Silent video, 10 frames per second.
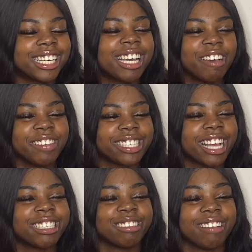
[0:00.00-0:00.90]
comment
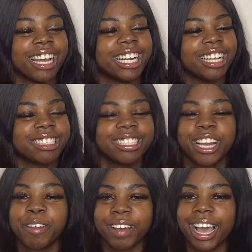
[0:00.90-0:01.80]
sections right now just
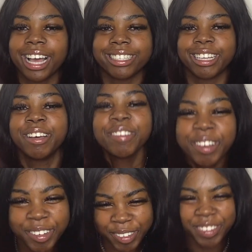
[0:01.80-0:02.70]
tearing my ass up.
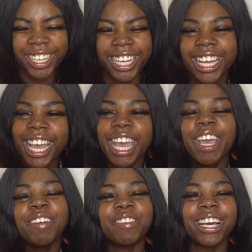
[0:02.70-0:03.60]

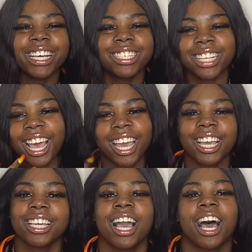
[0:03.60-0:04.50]
but it's like,
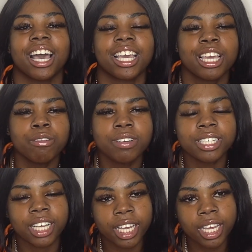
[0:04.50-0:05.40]
yeah, he
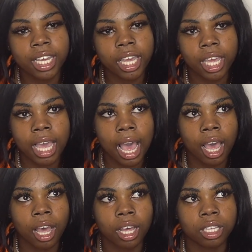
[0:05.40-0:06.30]
wouldn't eat.
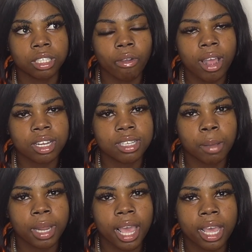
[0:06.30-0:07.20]
Uh, throughout the time
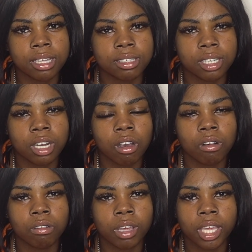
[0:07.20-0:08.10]
I had
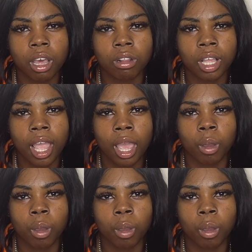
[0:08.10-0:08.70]
Zeno, he only ate